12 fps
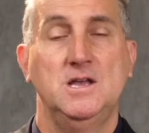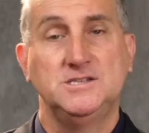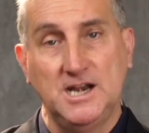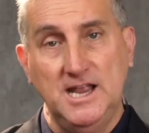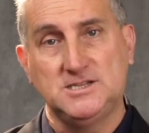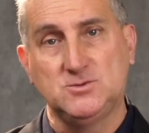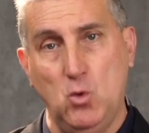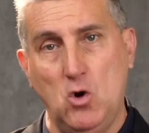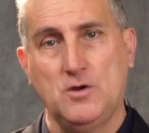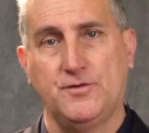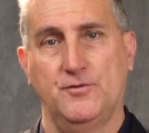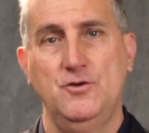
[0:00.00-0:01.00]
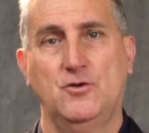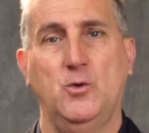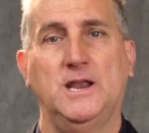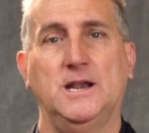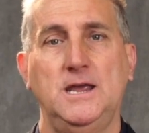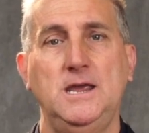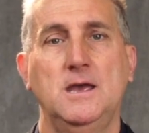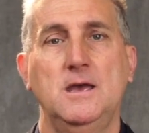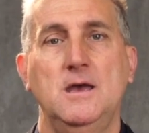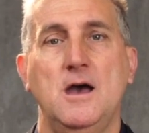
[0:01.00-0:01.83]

So let's walk through quickly